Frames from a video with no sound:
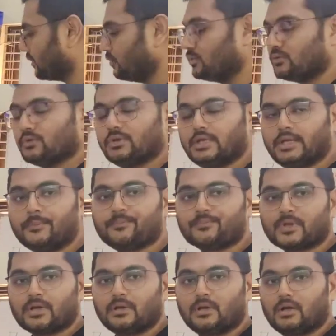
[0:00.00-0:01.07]
due to the
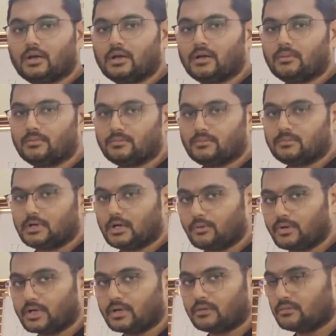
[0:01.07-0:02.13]
uh,
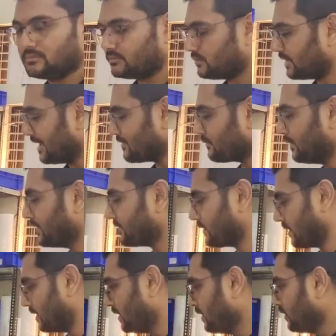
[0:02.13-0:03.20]
our test
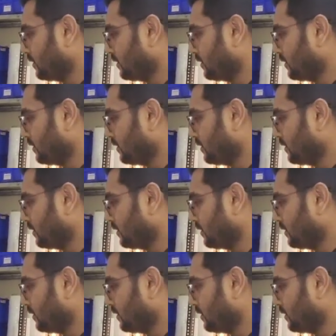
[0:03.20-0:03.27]
fixture.